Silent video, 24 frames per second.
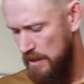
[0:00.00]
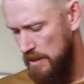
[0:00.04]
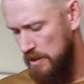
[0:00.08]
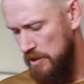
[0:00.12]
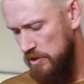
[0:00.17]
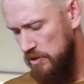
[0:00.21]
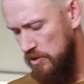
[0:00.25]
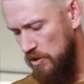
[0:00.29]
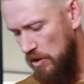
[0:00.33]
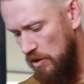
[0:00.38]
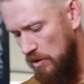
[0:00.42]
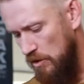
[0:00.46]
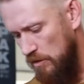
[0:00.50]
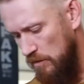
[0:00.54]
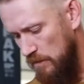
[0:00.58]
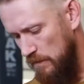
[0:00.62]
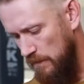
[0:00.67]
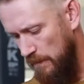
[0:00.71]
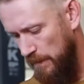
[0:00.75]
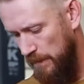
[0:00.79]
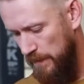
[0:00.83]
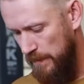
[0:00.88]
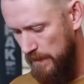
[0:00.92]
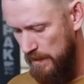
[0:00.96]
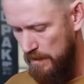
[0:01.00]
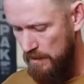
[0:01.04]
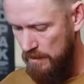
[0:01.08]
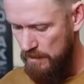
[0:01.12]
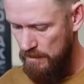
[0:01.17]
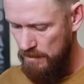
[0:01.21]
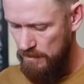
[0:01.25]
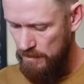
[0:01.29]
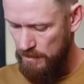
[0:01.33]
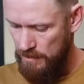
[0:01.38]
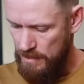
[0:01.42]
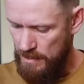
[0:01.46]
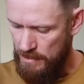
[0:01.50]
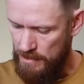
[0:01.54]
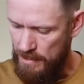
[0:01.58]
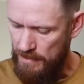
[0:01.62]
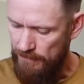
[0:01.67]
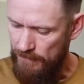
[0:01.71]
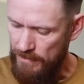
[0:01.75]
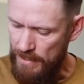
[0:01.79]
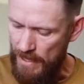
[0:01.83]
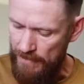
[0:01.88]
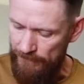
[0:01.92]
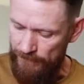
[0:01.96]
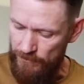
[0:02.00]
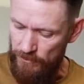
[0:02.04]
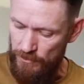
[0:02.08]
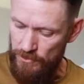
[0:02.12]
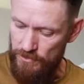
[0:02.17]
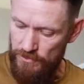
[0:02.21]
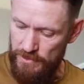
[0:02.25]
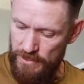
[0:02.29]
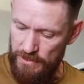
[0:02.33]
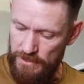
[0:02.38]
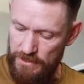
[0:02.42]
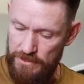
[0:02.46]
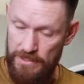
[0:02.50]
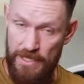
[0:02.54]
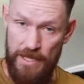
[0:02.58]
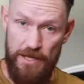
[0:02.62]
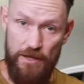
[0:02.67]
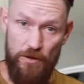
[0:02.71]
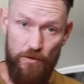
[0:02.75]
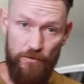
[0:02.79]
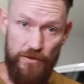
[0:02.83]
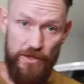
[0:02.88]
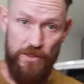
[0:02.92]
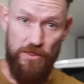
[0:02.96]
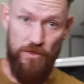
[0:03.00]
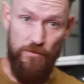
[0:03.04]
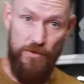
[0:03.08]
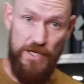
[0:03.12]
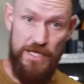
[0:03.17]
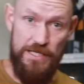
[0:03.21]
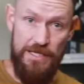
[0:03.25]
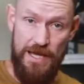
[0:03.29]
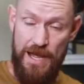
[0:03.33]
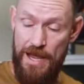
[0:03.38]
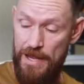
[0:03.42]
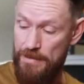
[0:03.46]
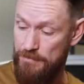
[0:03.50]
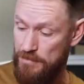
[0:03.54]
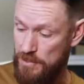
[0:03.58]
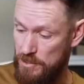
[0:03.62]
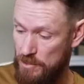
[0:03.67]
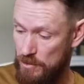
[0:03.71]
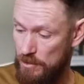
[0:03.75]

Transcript: So even after using the tank only 3 times,